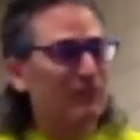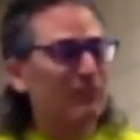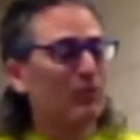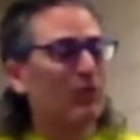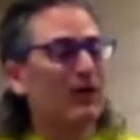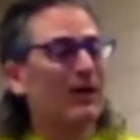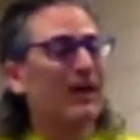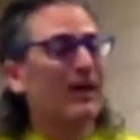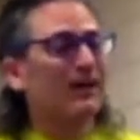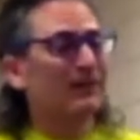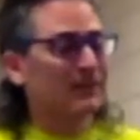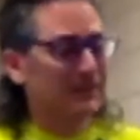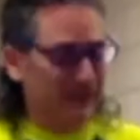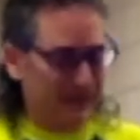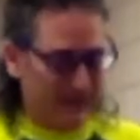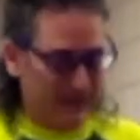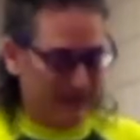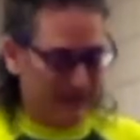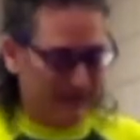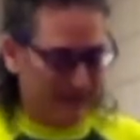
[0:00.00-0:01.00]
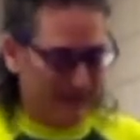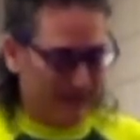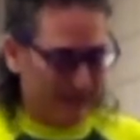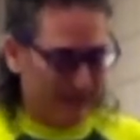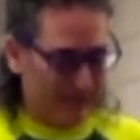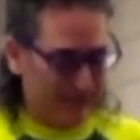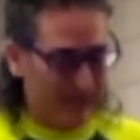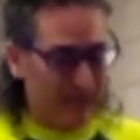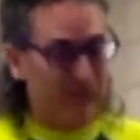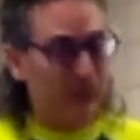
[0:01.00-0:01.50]
are more elegant
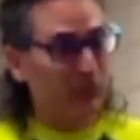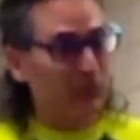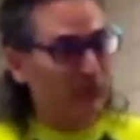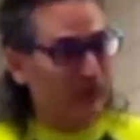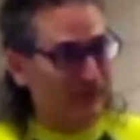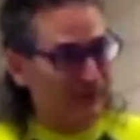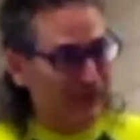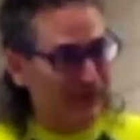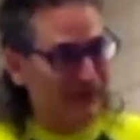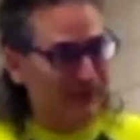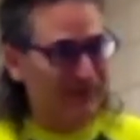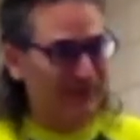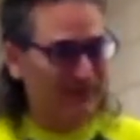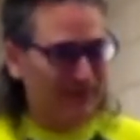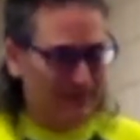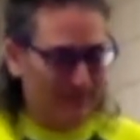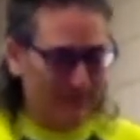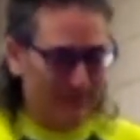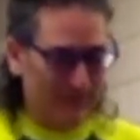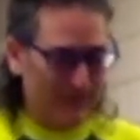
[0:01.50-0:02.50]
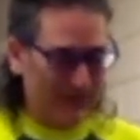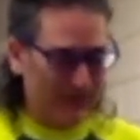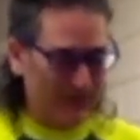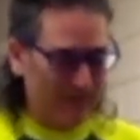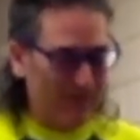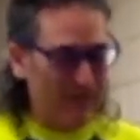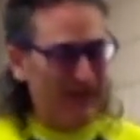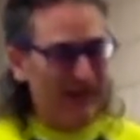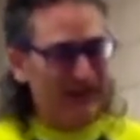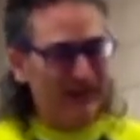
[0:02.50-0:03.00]
for women.
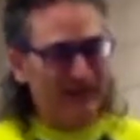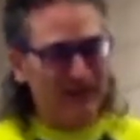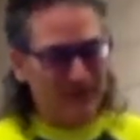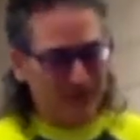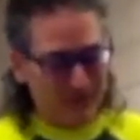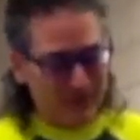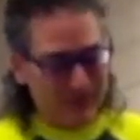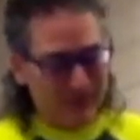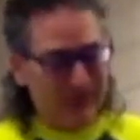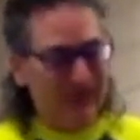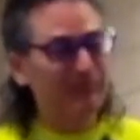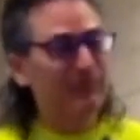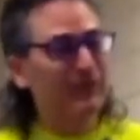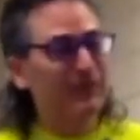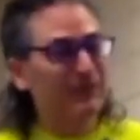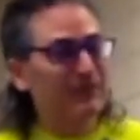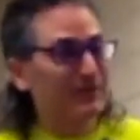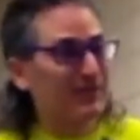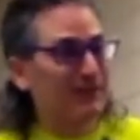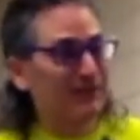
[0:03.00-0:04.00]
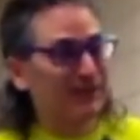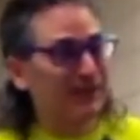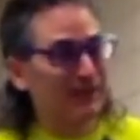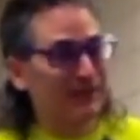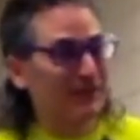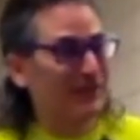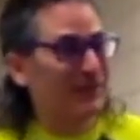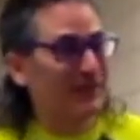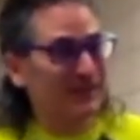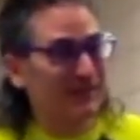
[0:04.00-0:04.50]
Men, we don't like putting stuff on our
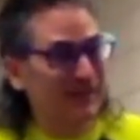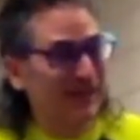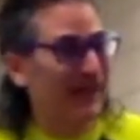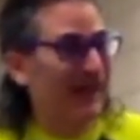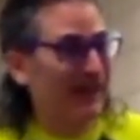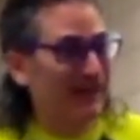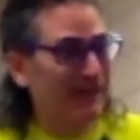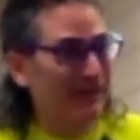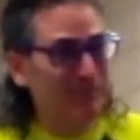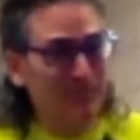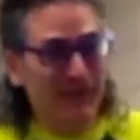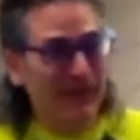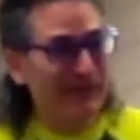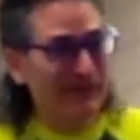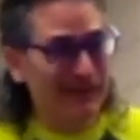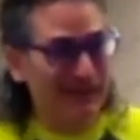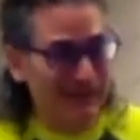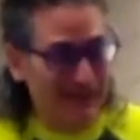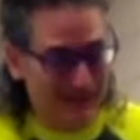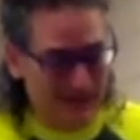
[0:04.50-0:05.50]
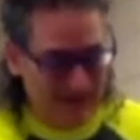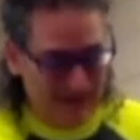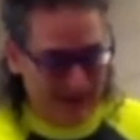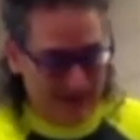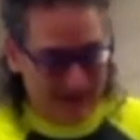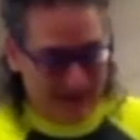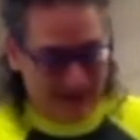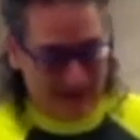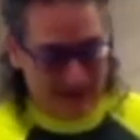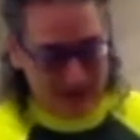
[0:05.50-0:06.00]
skin, period.
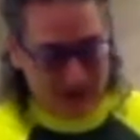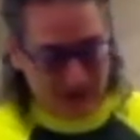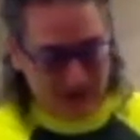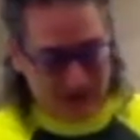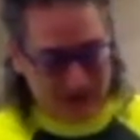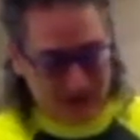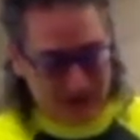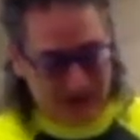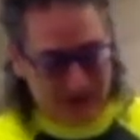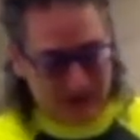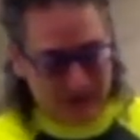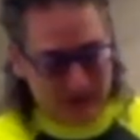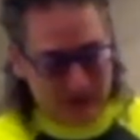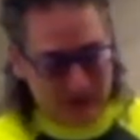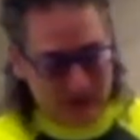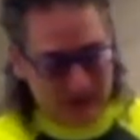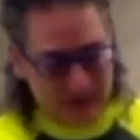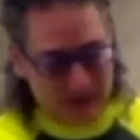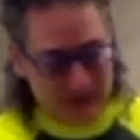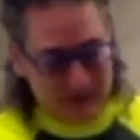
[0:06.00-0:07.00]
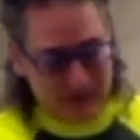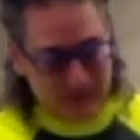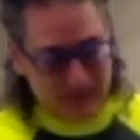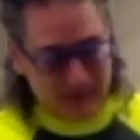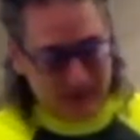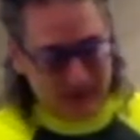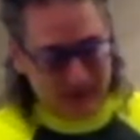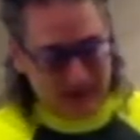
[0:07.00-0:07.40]
So elegant usually doesn't matter